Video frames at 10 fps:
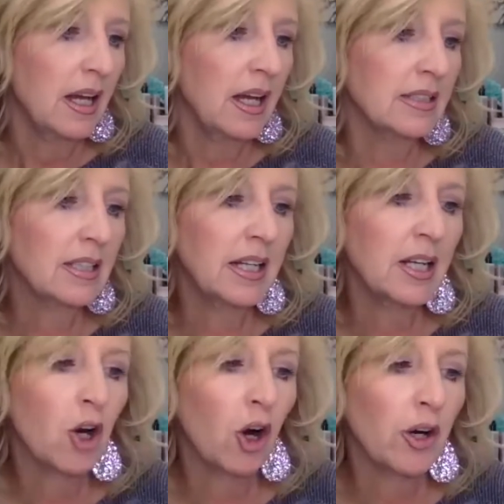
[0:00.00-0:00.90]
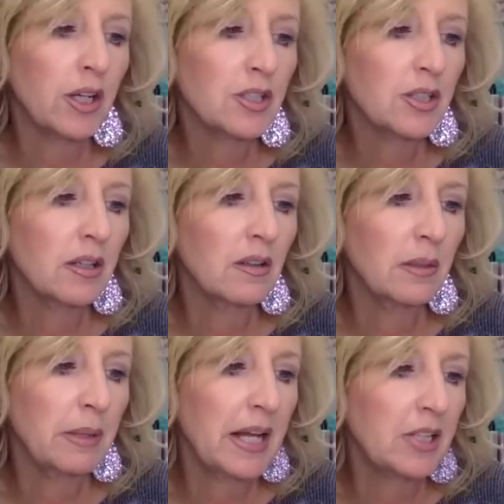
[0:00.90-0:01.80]
It's going to encourage the
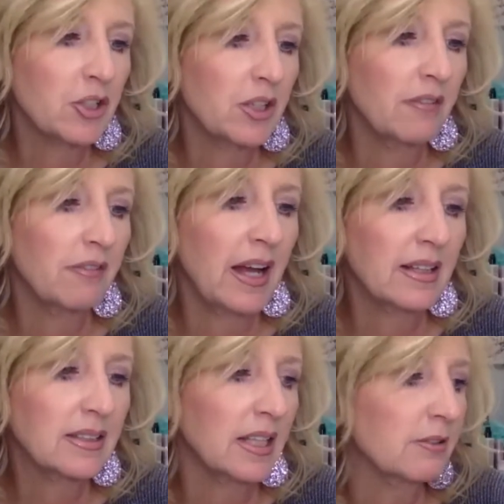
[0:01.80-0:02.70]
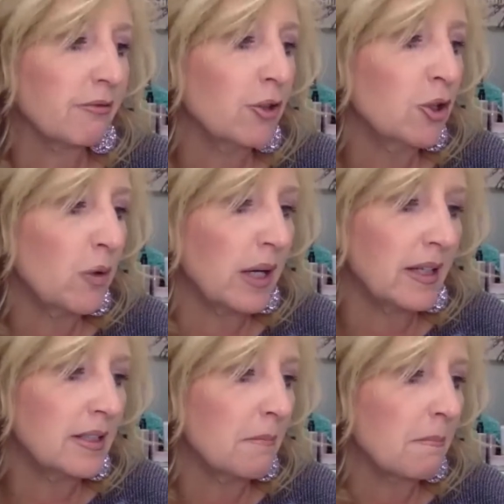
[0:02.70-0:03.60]
elimination of excess
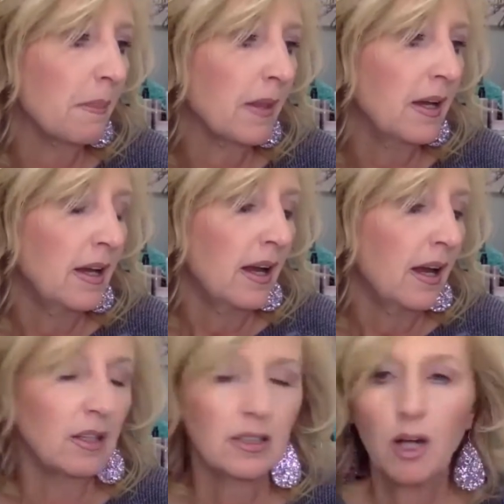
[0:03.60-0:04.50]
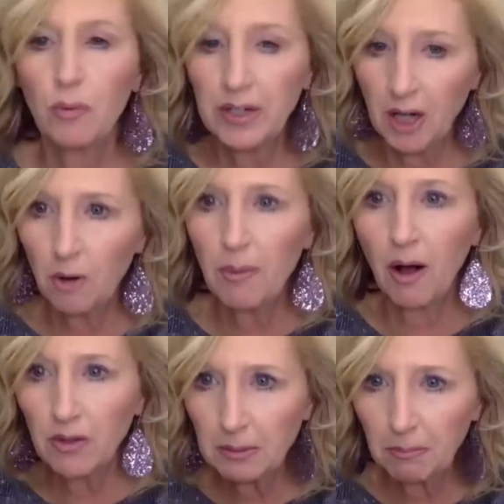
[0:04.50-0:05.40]
fluid. So we know
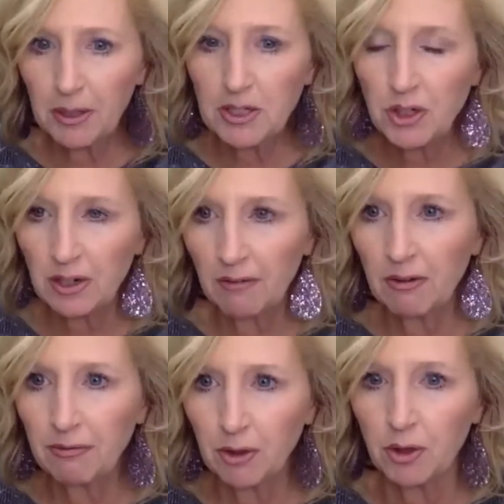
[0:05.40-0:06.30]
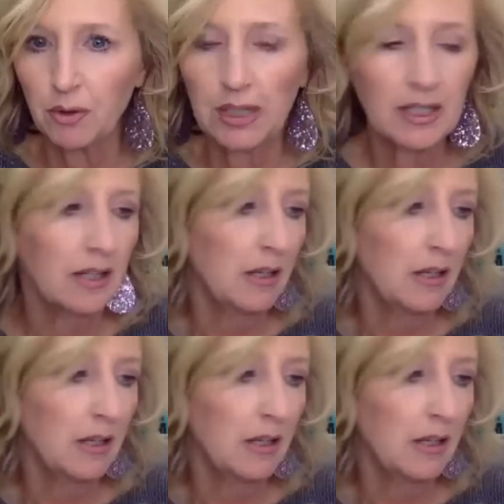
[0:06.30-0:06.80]
about the depletion of the fluid.